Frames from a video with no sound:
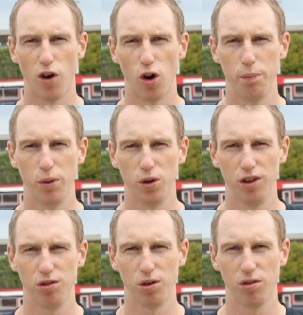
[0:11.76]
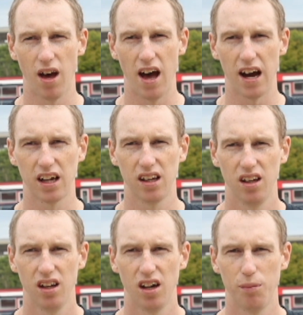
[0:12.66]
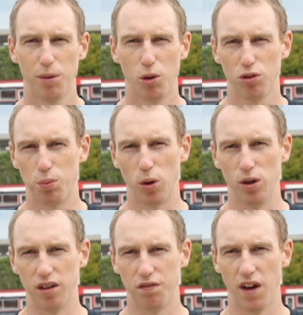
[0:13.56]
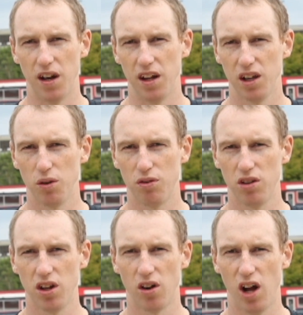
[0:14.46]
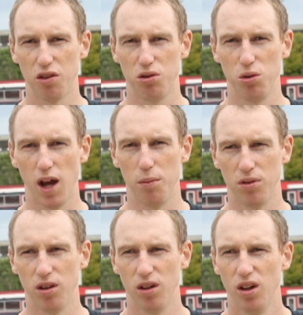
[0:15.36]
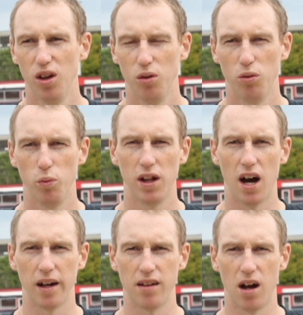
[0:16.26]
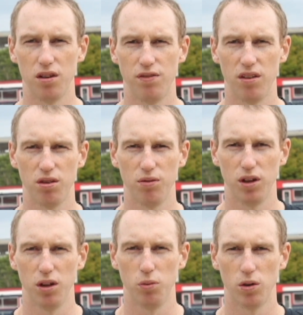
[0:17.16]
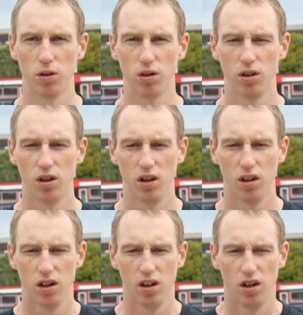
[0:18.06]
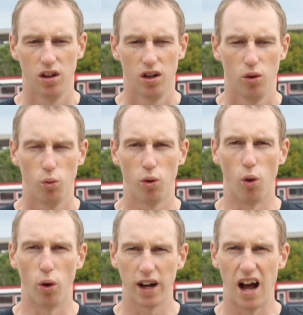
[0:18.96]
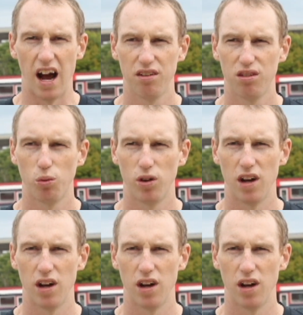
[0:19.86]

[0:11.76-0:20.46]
our ability to attack, uh, but most importantly defend. I think we've seen our last two games that when we lock it down defensively and we're we're organized and we're